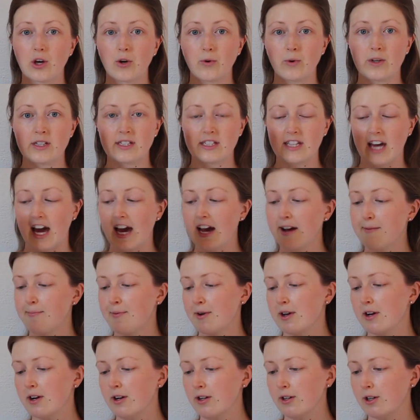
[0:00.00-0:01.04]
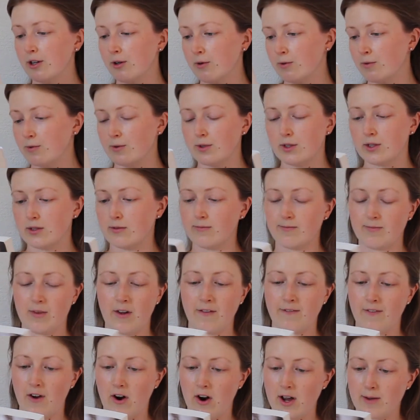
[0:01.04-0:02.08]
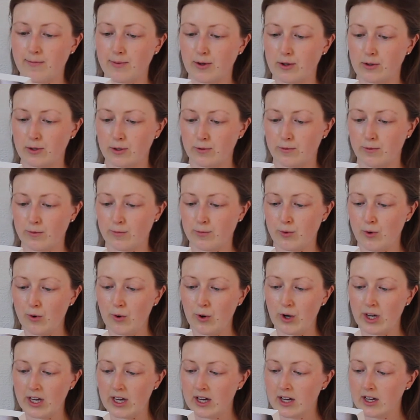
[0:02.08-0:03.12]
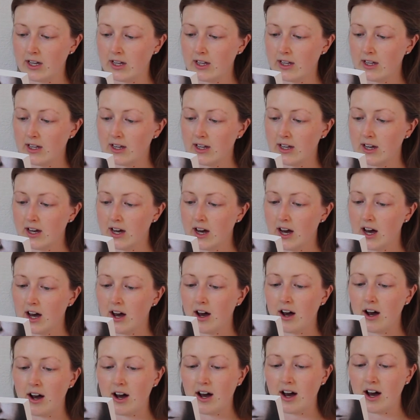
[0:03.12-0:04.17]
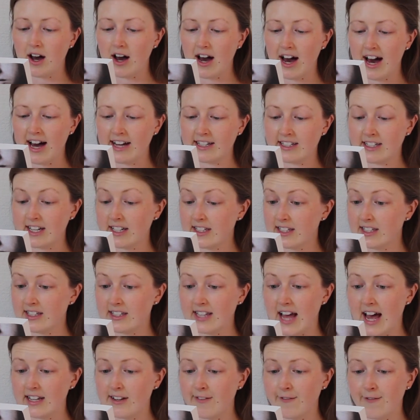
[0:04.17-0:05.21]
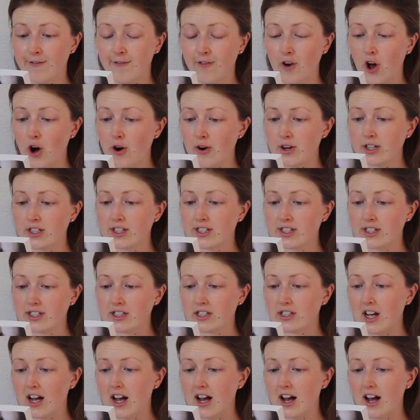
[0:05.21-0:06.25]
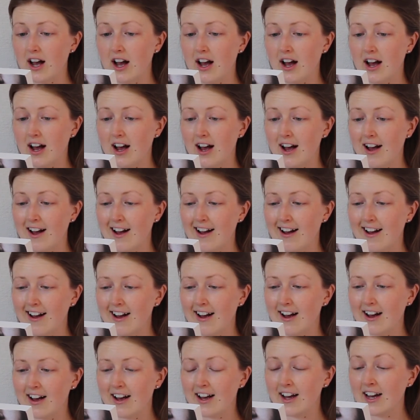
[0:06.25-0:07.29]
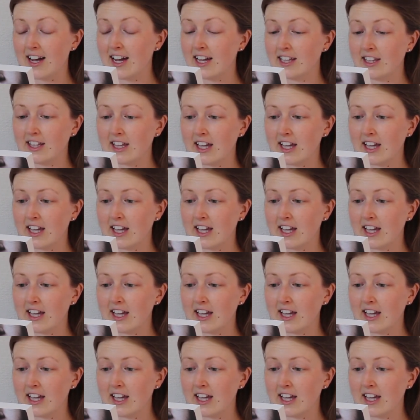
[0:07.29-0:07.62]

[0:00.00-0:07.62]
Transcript: who is Gabriel, who's a very beautiful boy. And it's set in Florence in